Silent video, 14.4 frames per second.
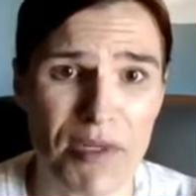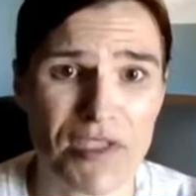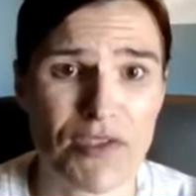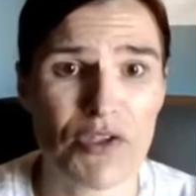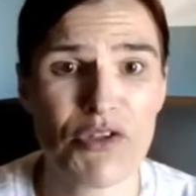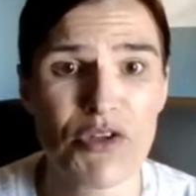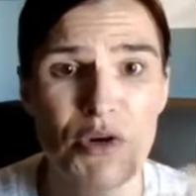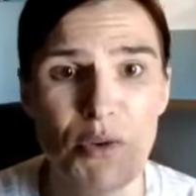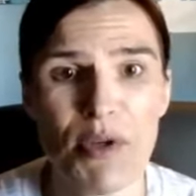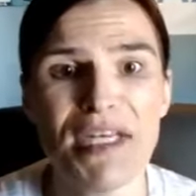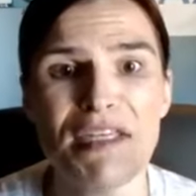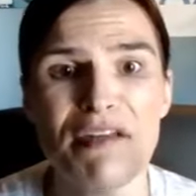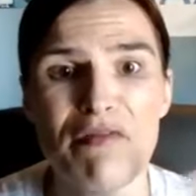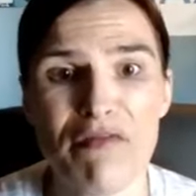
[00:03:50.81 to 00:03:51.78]
So you're
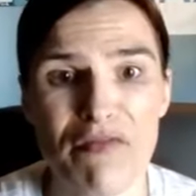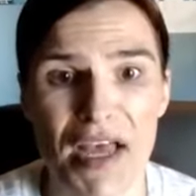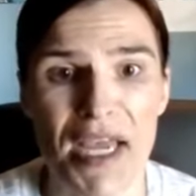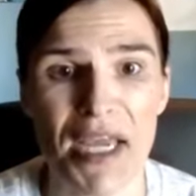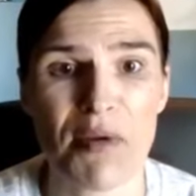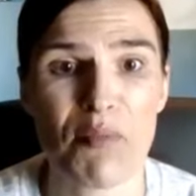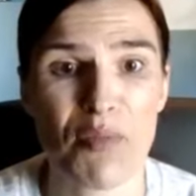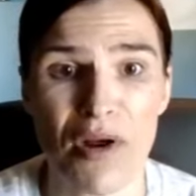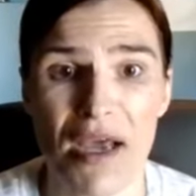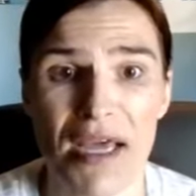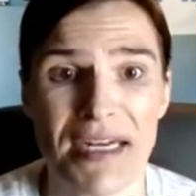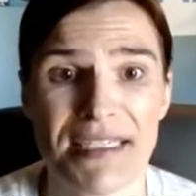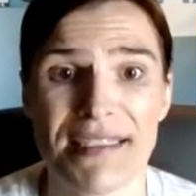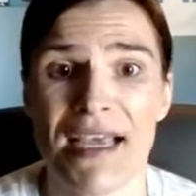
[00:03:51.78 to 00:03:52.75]
going to find
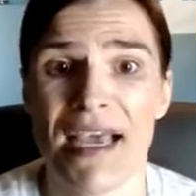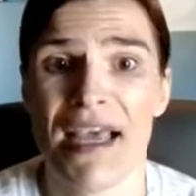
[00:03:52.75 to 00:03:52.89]
products